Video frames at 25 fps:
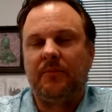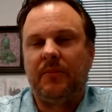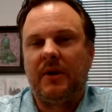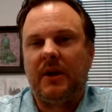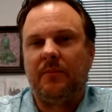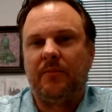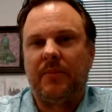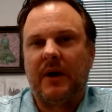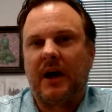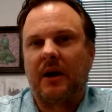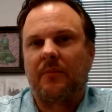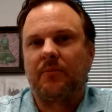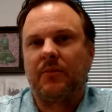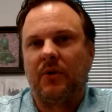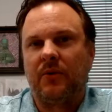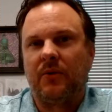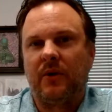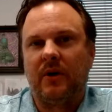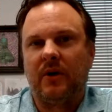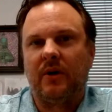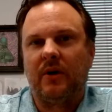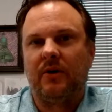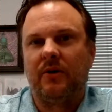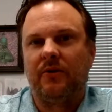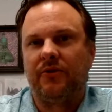IP
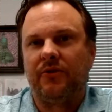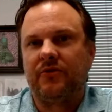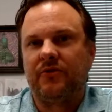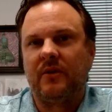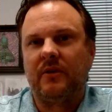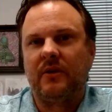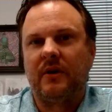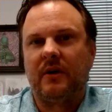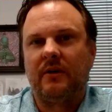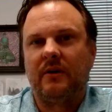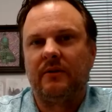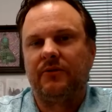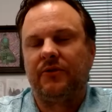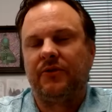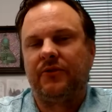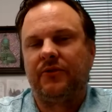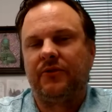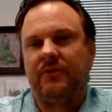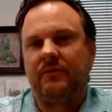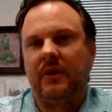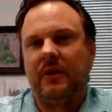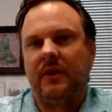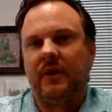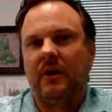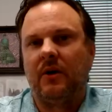backbone nodes,
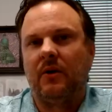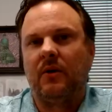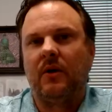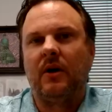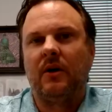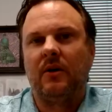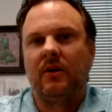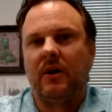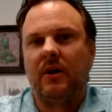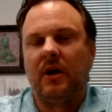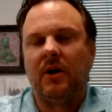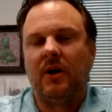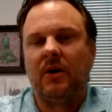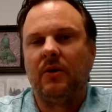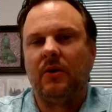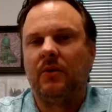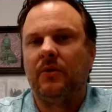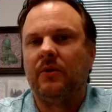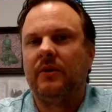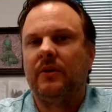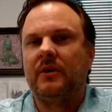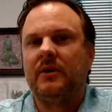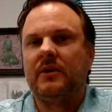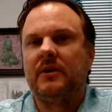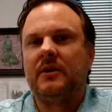
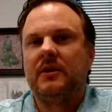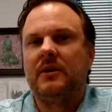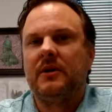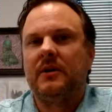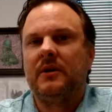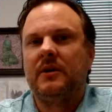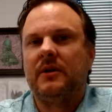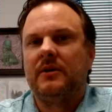alone